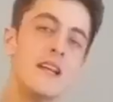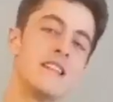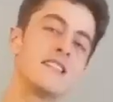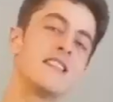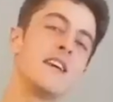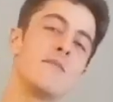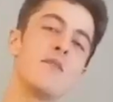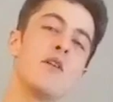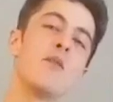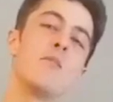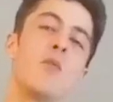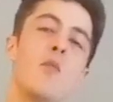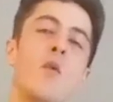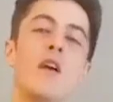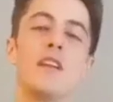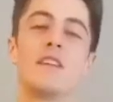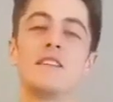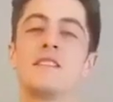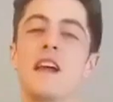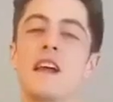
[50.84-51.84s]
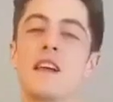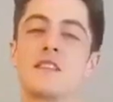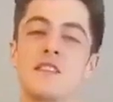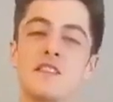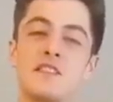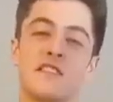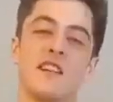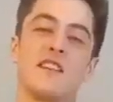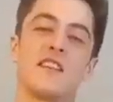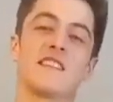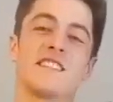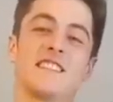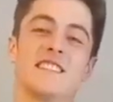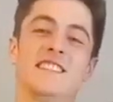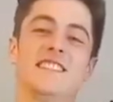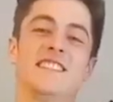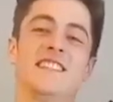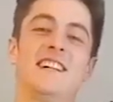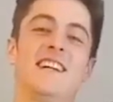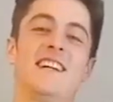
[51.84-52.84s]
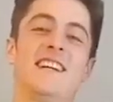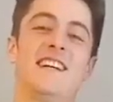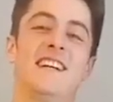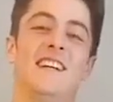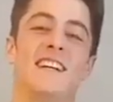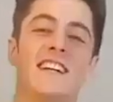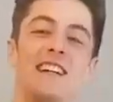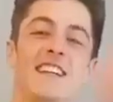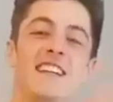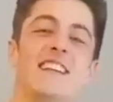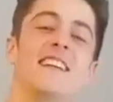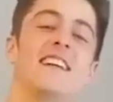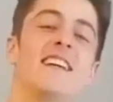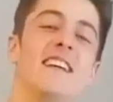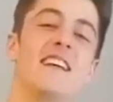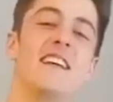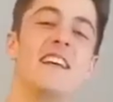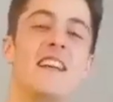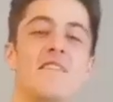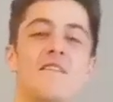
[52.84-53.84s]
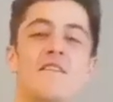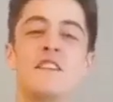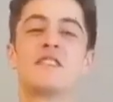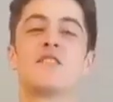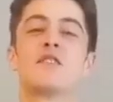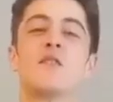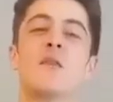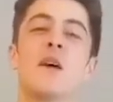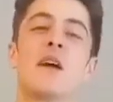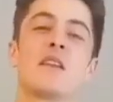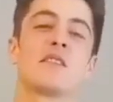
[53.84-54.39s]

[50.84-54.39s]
Tip number one is exercise. Physical